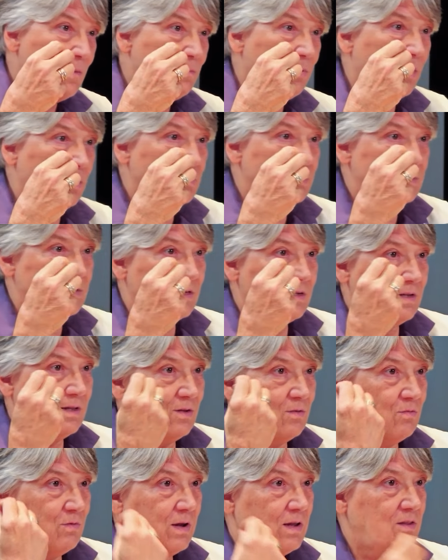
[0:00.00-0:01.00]
pulse
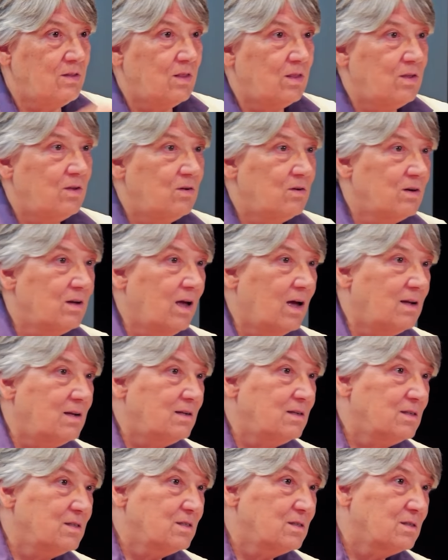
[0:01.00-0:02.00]
and the rate that your gut
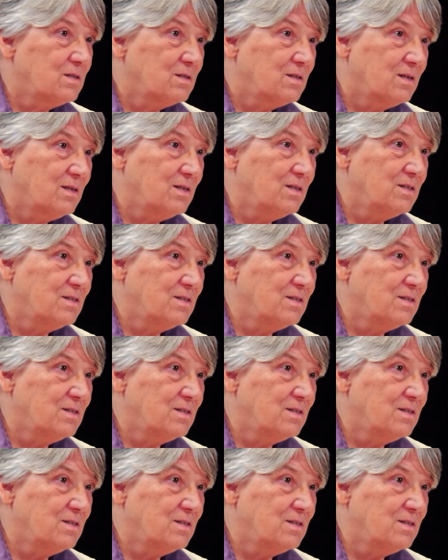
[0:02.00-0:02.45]
is